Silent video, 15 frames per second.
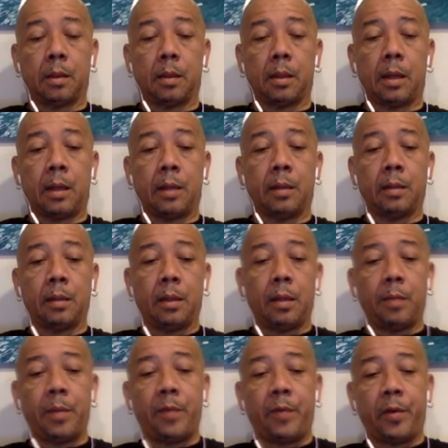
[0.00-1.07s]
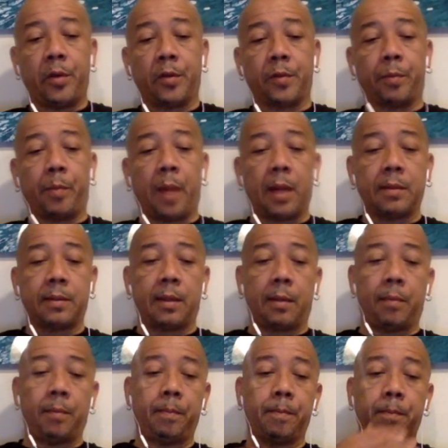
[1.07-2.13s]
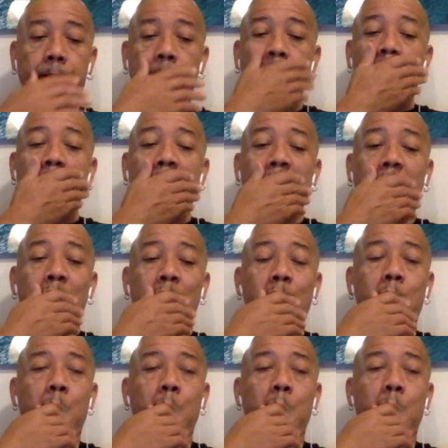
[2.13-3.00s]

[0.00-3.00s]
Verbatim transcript: And him never just box them. Mm -hmm.